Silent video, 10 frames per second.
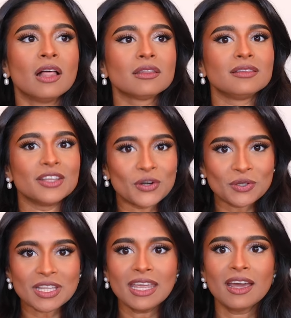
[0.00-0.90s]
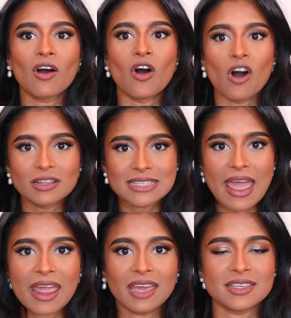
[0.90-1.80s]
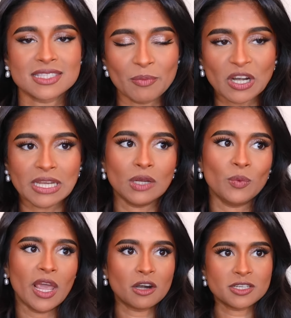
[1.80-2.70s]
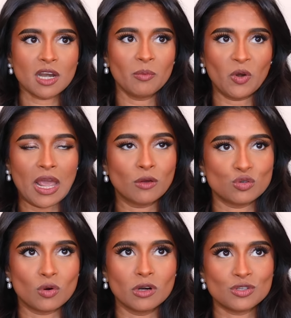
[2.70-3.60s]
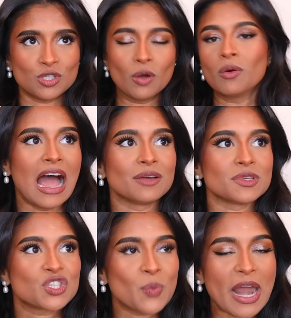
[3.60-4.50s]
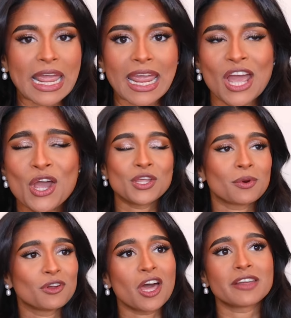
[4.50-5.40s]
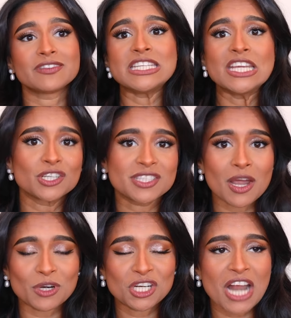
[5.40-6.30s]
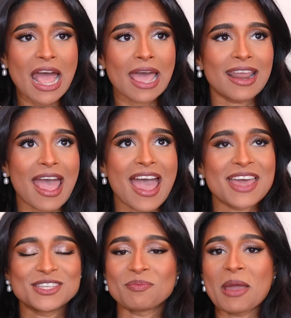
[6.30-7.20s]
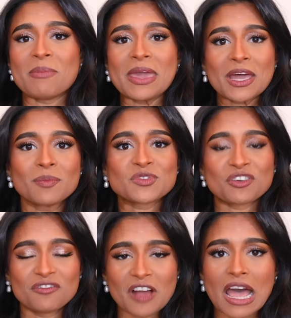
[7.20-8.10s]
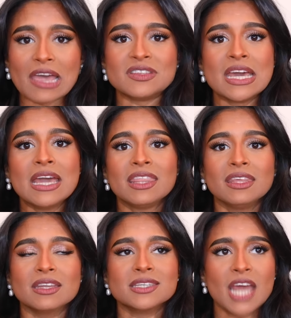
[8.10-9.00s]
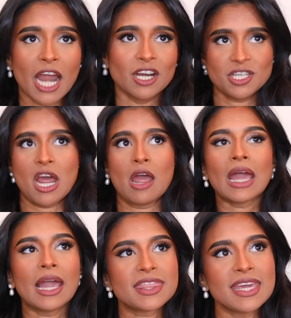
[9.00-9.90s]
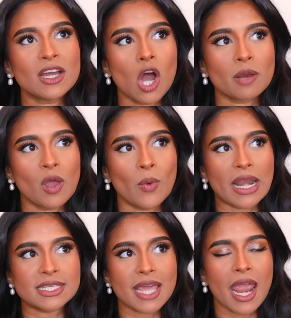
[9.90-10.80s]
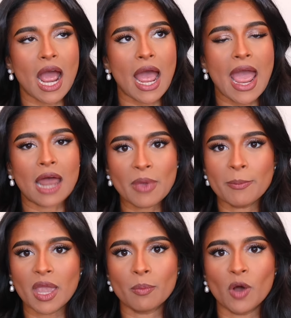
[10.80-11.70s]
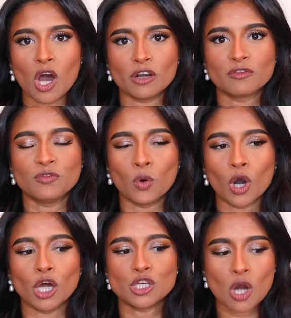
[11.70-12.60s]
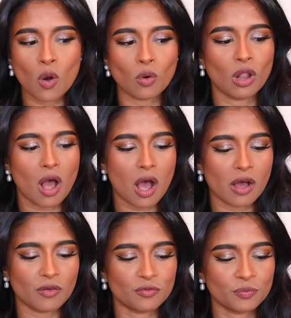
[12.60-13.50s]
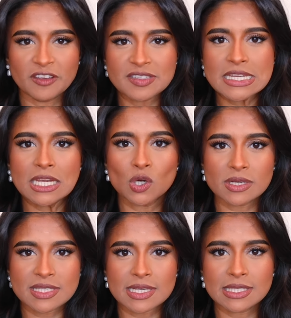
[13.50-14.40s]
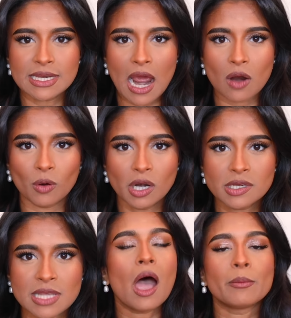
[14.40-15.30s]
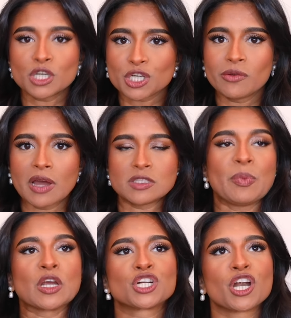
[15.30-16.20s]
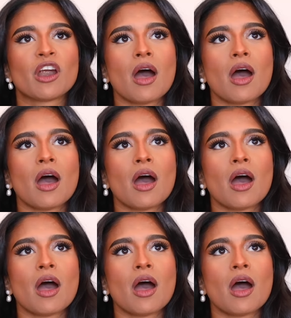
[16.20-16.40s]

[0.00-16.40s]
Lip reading: literally all day in the summer heat. We had our ceremony outdoors, so I was sweating. There were a lot of tears that were shed, and my makeup survived the entire time. I think on my wedding day, I had my makeup on for a total of 15 or 16 hours. I'm gonna show you guys a picture